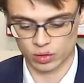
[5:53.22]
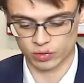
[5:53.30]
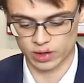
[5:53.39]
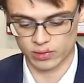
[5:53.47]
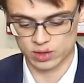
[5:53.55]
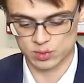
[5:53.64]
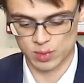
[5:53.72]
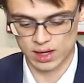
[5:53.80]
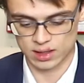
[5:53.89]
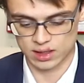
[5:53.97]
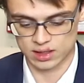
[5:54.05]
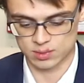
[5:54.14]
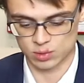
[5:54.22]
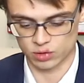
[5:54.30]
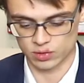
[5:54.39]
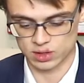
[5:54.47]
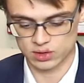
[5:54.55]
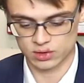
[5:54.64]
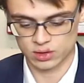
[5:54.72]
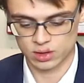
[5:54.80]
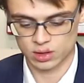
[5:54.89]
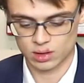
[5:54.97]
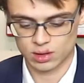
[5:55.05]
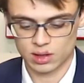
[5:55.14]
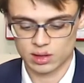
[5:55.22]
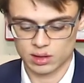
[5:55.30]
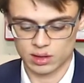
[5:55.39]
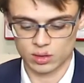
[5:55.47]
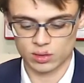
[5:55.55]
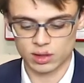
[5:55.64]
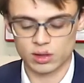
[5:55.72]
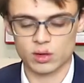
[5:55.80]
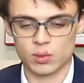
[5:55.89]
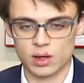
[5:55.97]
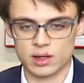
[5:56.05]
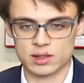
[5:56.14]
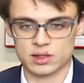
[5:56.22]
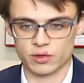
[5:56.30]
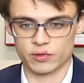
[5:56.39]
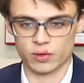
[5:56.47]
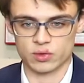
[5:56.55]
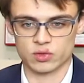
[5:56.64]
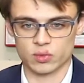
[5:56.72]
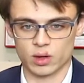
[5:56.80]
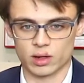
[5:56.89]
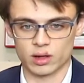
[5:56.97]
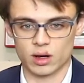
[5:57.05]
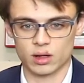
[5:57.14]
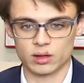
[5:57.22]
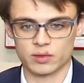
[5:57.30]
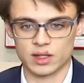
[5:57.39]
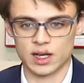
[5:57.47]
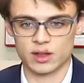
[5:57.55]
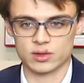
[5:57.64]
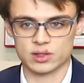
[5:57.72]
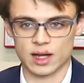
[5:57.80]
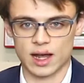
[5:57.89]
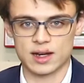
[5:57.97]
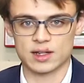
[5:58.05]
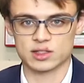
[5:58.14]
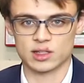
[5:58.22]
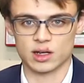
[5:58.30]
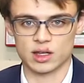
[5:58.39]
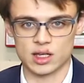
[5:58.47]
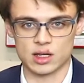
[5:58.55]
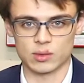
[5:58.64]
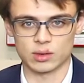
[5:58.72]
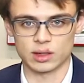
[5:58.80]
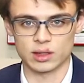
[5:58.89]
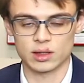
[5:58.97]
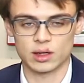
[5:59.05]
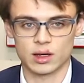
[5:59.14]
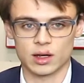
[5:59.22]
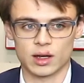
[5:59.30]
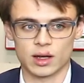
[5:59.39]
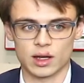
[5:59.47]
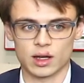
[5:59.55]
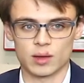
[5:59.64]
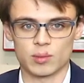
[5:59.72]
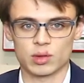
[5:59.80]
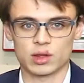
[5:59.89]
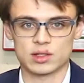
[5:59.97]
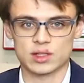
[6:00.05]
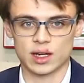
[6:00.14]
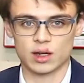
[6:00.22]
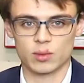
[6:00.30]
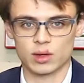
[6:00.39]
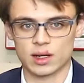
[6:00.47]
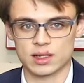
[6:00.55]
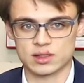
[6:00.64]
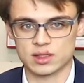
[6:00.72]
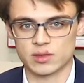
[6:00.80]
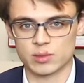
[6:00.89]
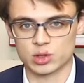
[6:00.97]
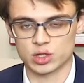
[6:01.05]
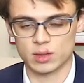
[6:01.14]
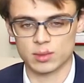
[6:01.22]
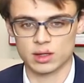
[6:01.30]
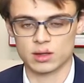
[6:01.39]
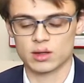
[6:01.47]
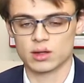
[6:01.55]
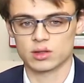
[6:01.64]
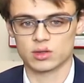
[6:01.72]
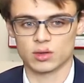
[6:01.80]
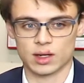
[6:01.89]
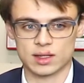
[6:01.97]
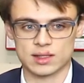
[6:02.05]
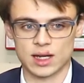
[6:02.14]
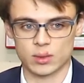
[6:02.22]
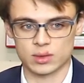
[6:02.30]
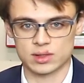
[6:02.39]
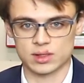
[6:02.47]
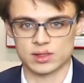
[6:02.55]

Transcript: your favorite Spy Kids movies. The only good one is the first one. All of the others kinda suck equally. But the second one has Steve Buscemi, so I guess that one's in